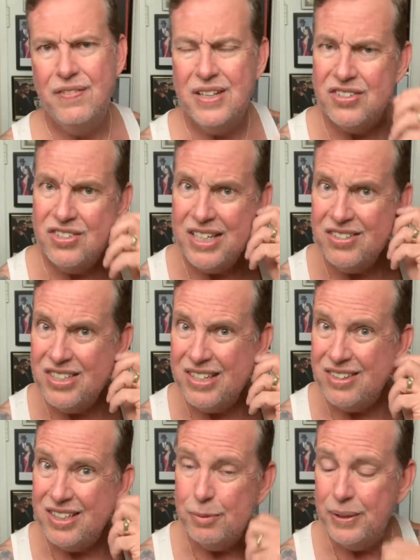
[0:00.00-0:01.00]
scents out
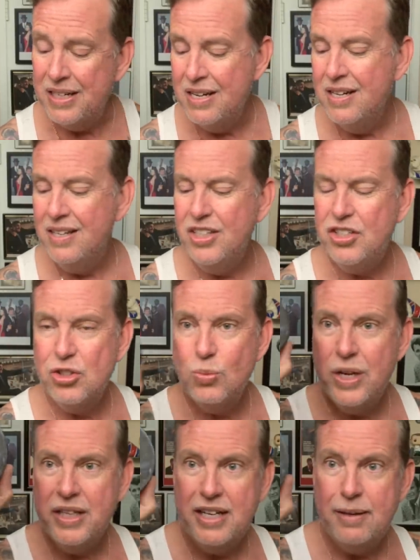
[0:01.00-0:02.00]
there, but this is one
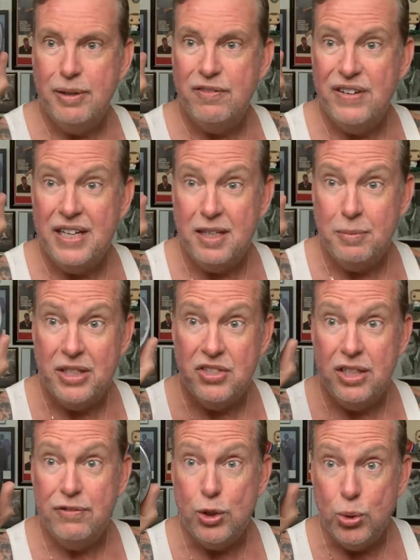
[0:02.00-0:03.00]
that I've been finding
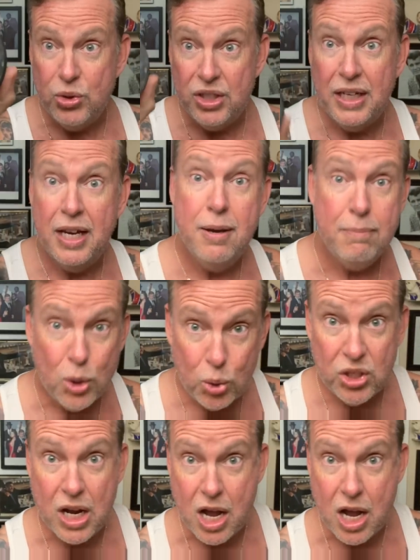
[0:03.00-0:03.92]
myself using most